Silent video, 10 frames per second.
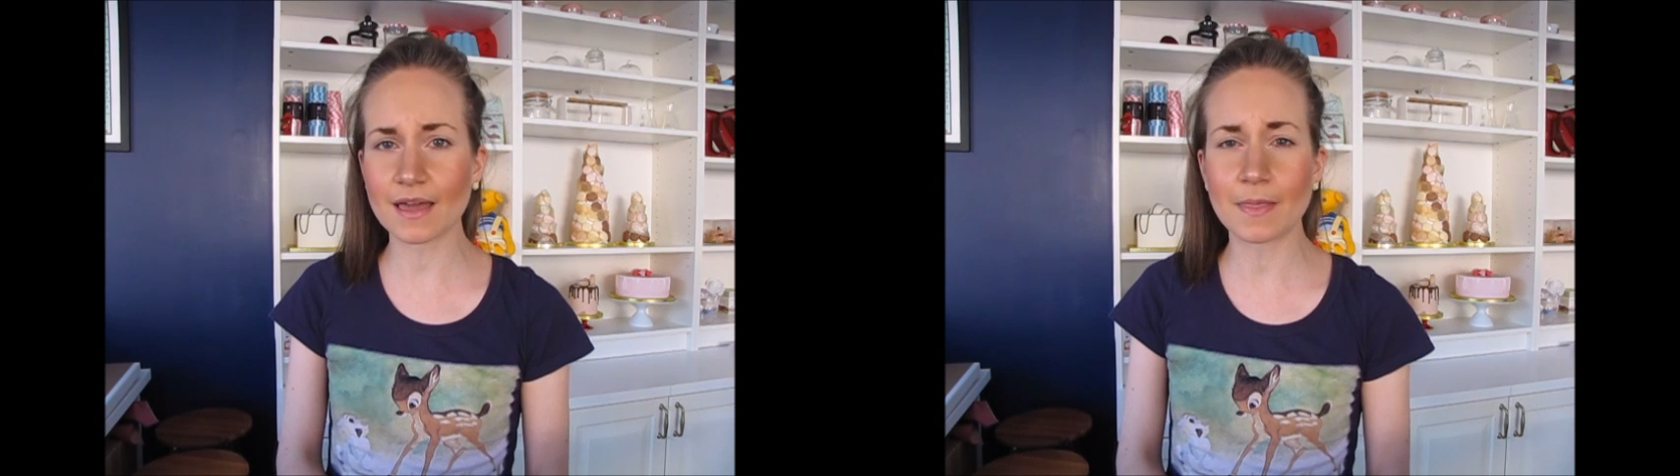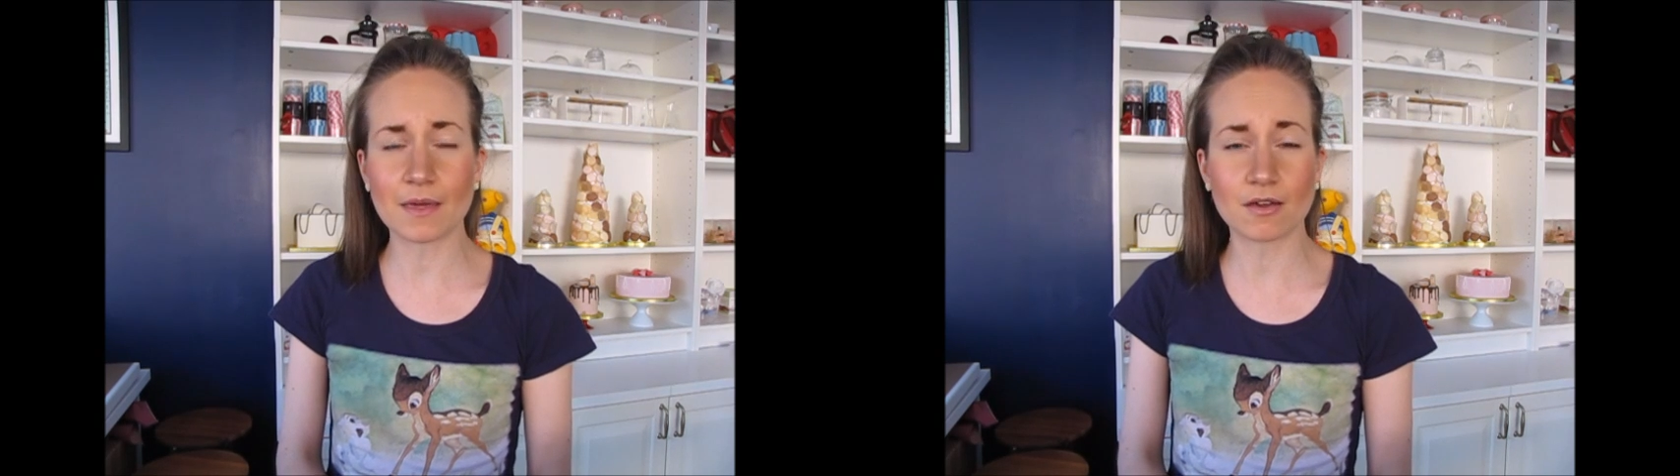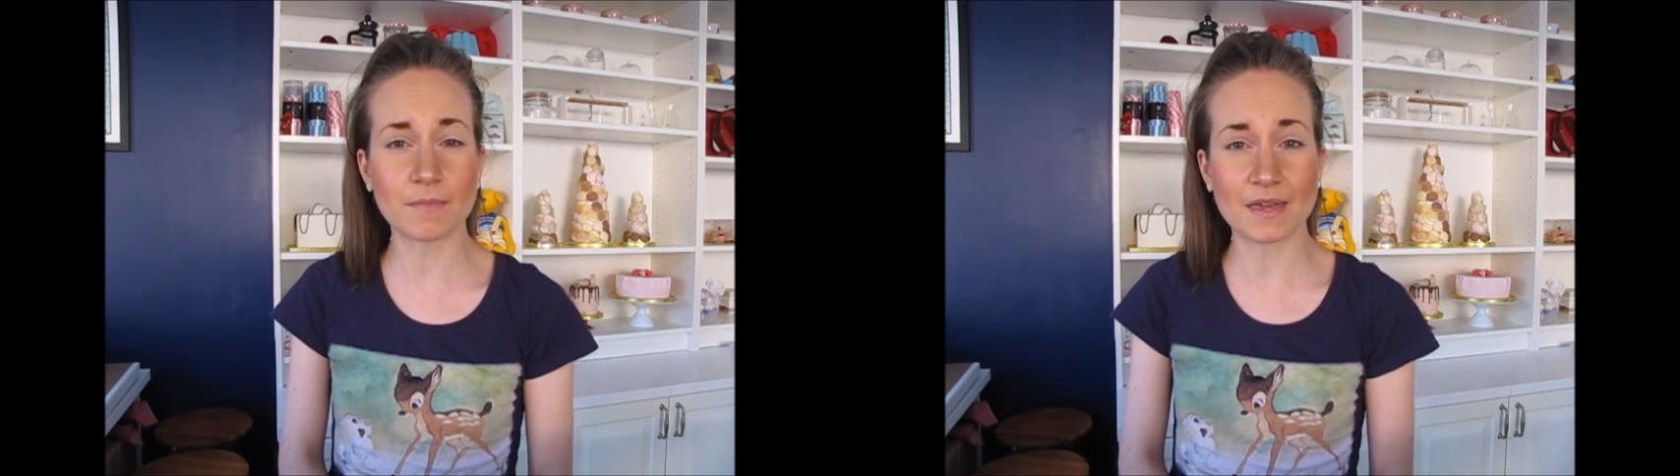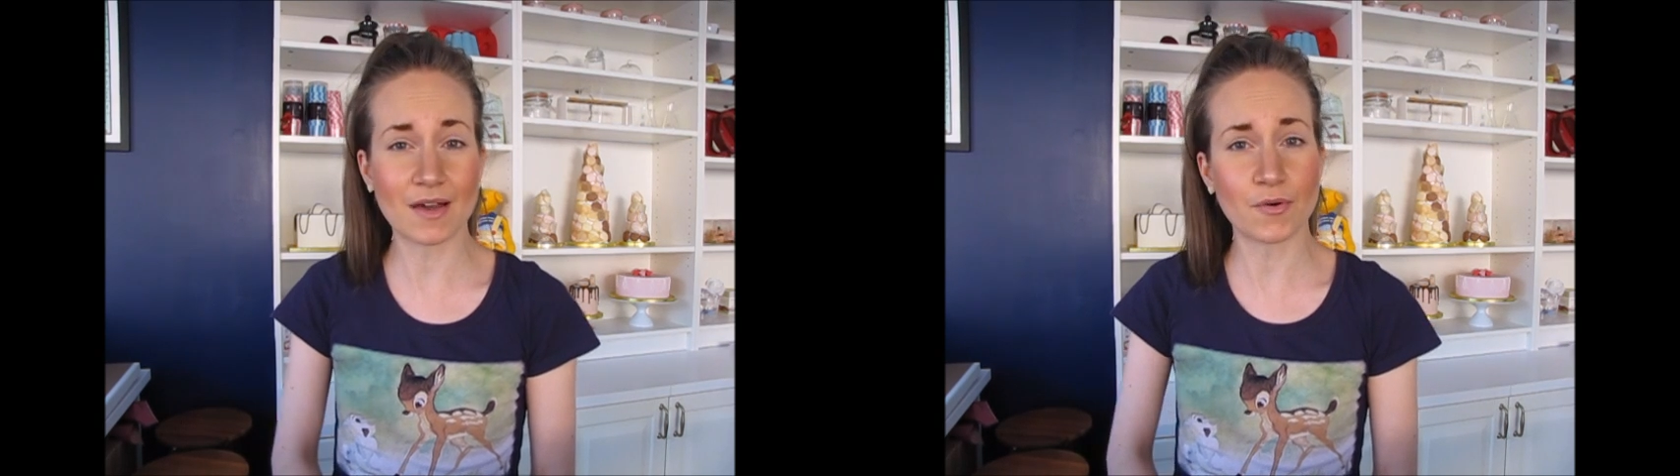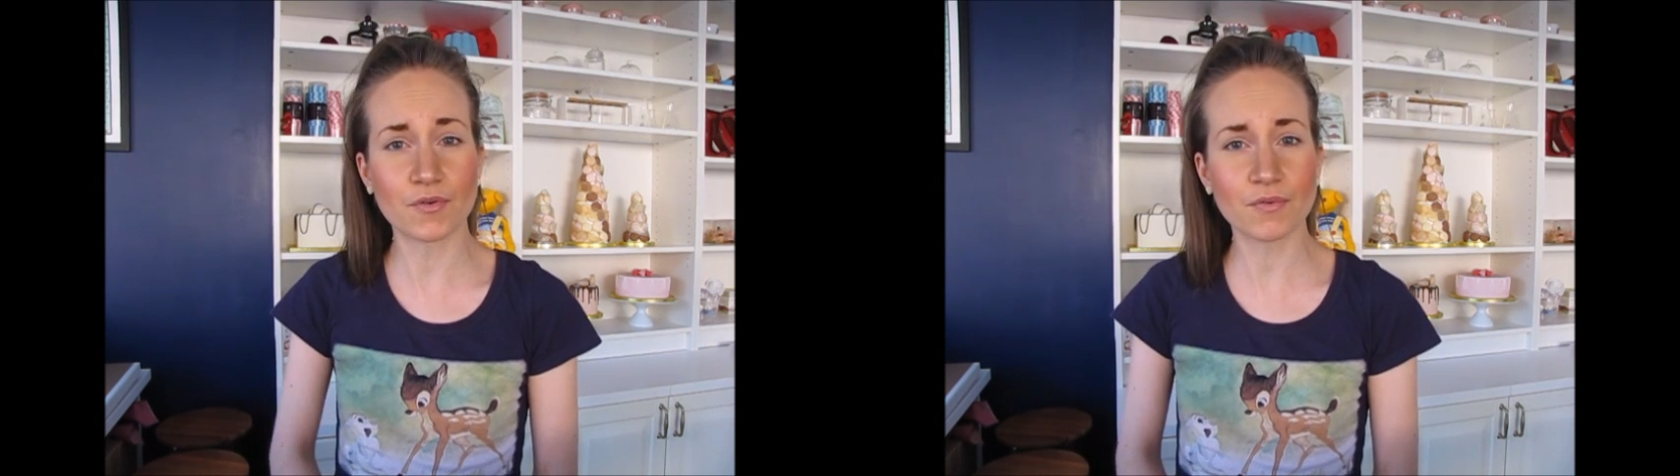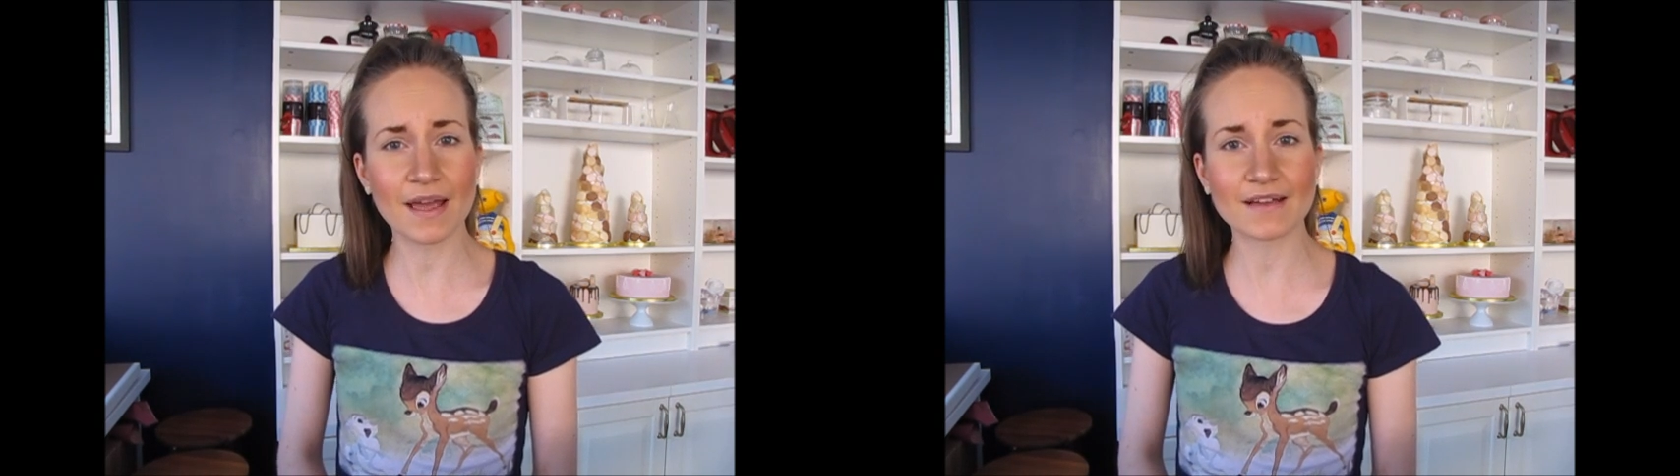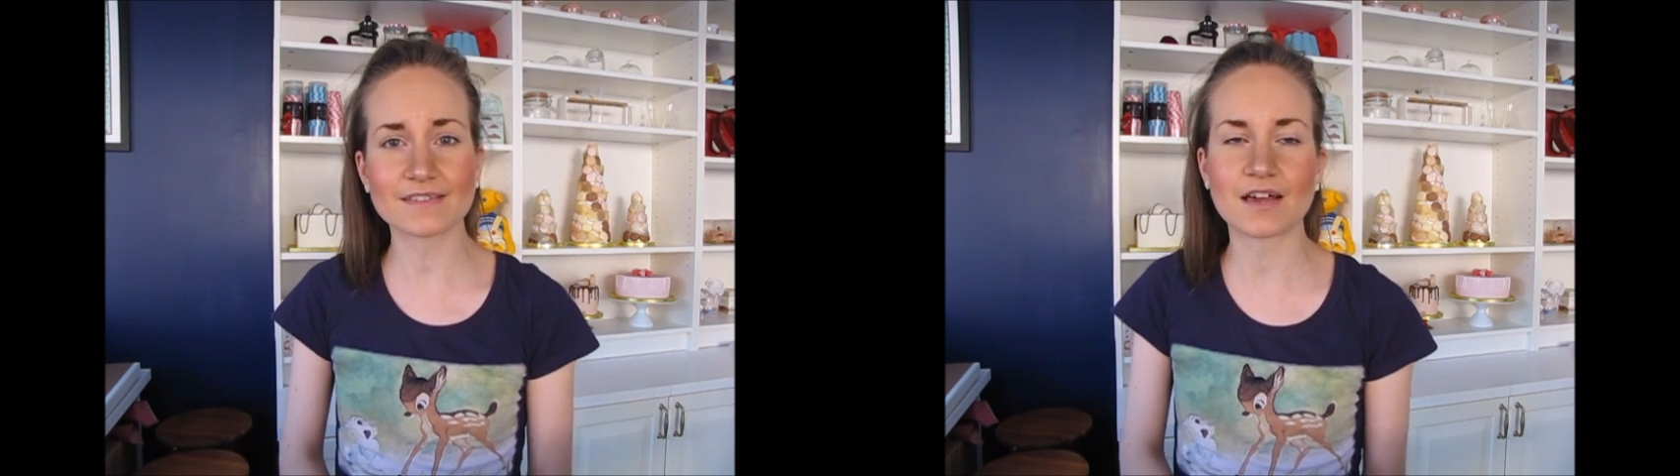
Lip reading: and they're coming out cracked,